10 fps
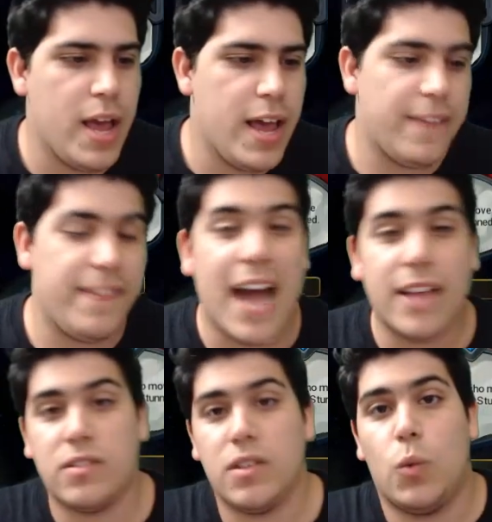And
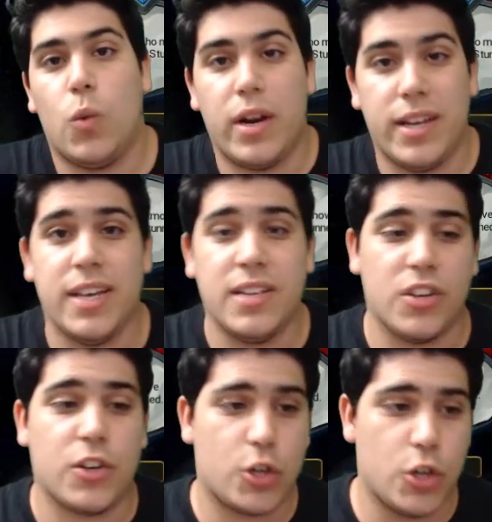that's what is a
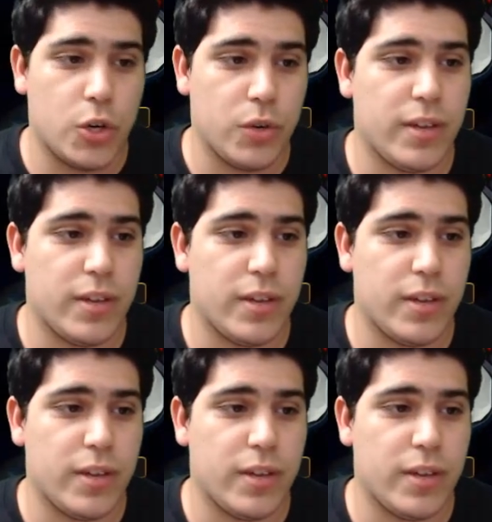curve.